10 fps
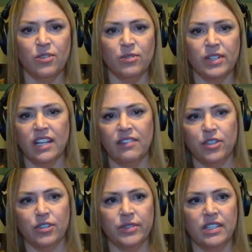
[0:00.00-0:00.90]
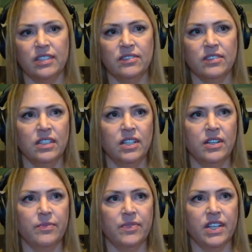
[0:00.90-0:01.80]
You know, like if you're in
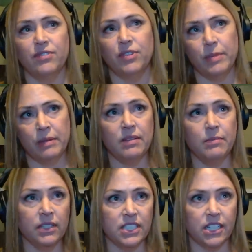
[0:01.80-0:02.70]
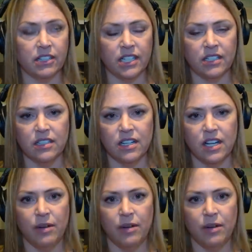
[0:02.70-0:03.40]
except for maybe the military.